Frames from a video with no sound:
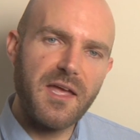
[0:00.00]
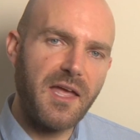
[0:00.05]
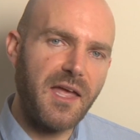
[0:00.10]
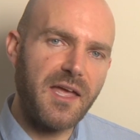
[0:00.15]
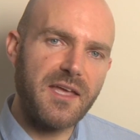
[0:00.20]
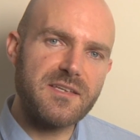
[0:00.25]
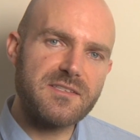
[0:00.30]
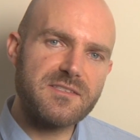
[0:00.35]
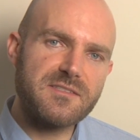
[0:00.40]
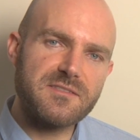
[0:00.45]

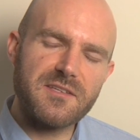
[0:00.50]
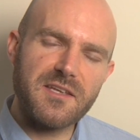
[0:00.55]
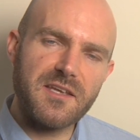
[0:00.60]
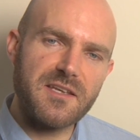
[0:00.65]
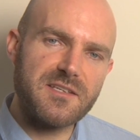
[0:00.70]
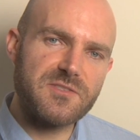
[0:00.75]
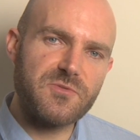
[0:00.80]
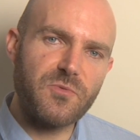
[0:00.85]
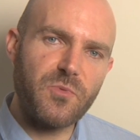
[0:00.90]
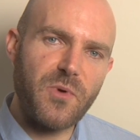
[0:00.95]
it's
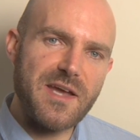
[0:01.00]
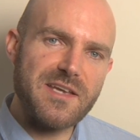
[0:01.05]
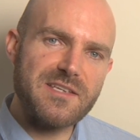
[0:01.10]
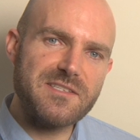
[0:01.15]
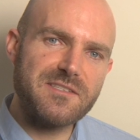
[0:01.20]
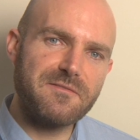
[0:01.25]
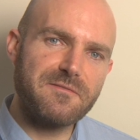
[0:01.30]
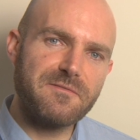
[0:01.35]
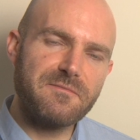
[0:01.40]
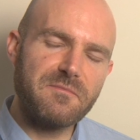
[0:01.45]
a
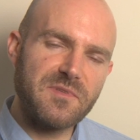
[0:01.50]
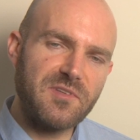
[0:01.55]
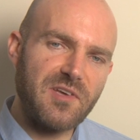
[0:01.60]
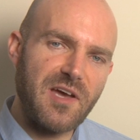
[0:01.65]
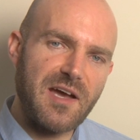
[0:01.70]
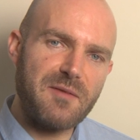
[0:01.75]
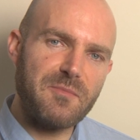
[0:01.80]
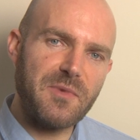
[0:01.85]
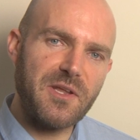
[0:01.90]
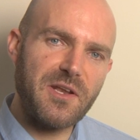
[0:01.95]
waste of time.